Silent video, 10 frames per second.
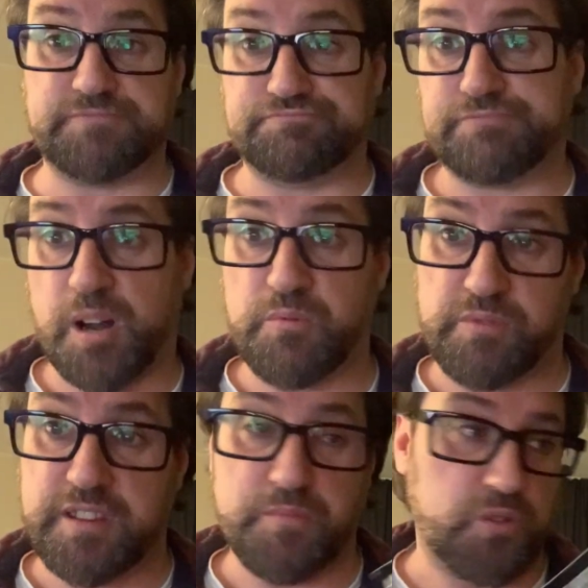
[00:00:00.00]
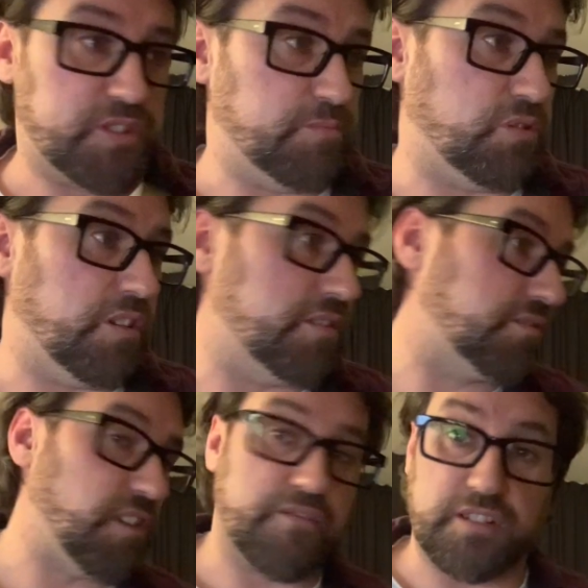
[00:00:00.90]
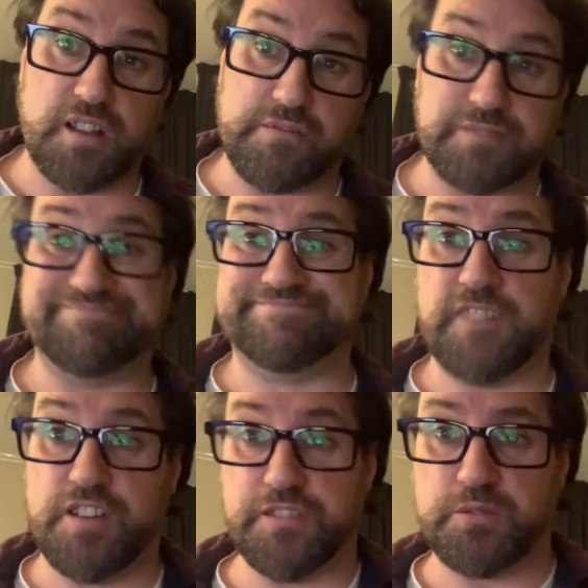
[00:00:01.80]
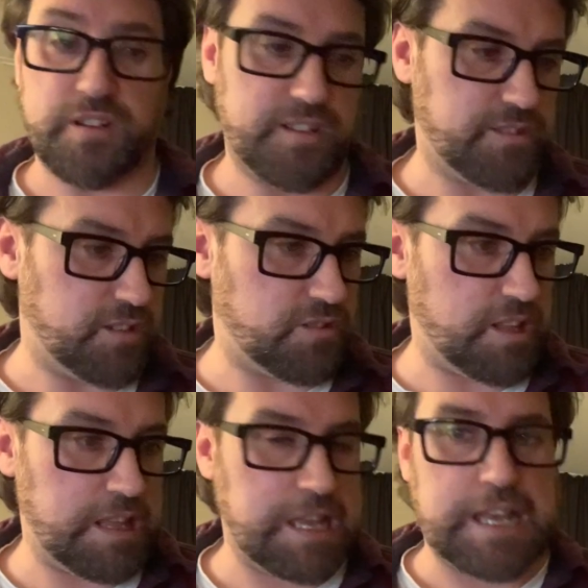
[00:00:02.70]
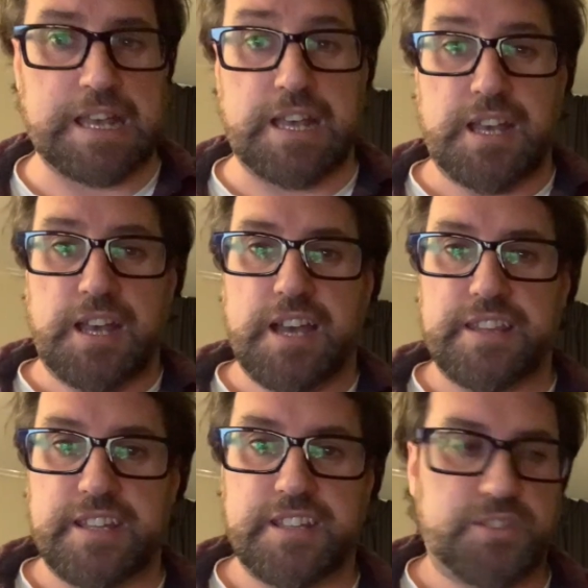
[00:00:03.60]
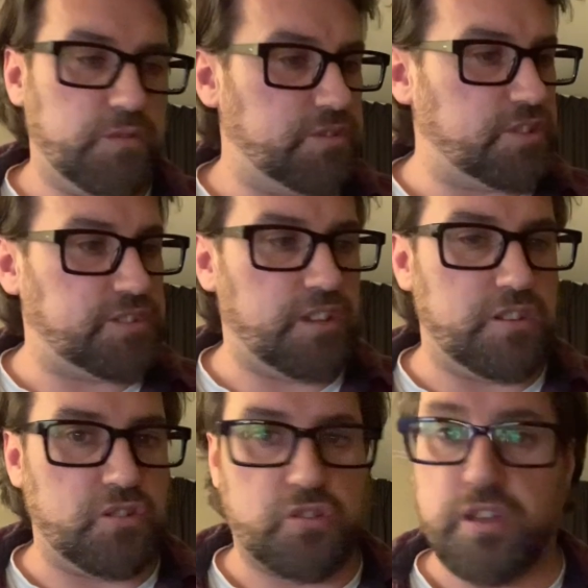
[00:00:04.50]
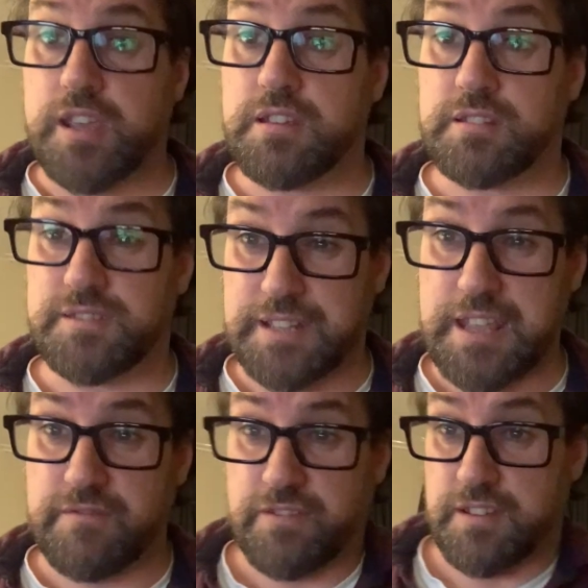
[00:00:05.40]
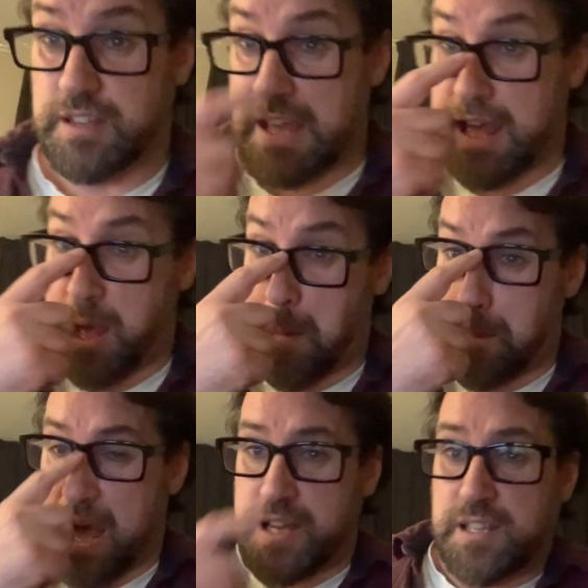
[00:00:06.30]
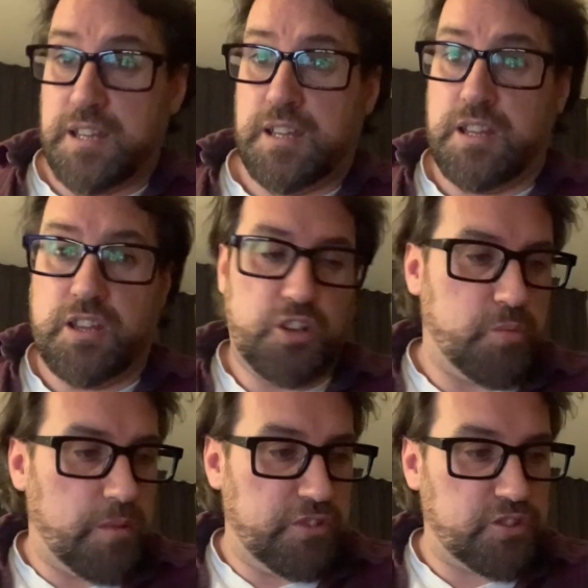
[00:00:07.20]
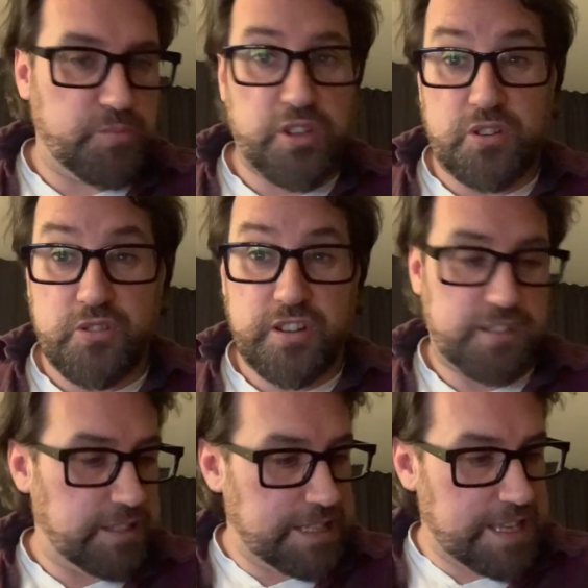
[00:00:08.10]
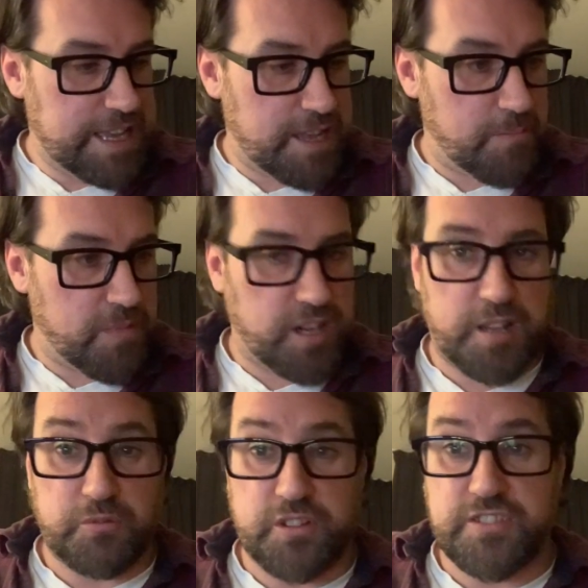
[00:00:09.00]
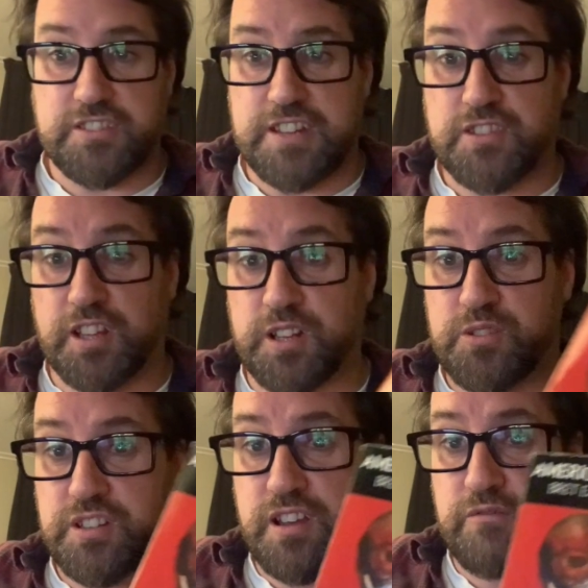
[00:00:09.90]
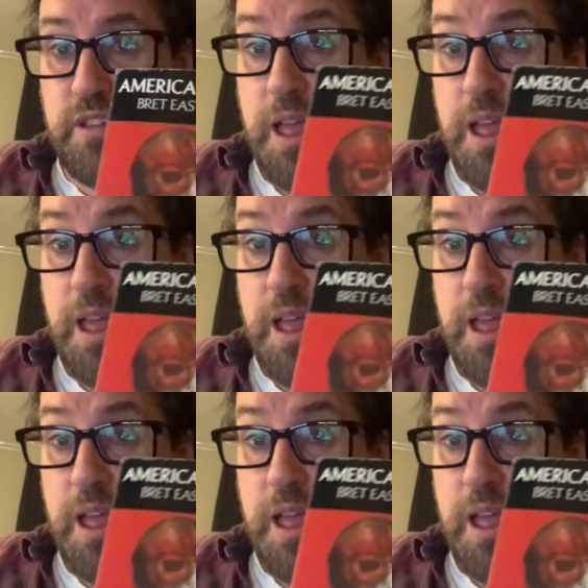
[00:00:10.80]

Probably the most important graphic novel of the 20th century. And then this one, just to annoy Steve, who probably should be annoyed, I'm going to suggest the inclusion of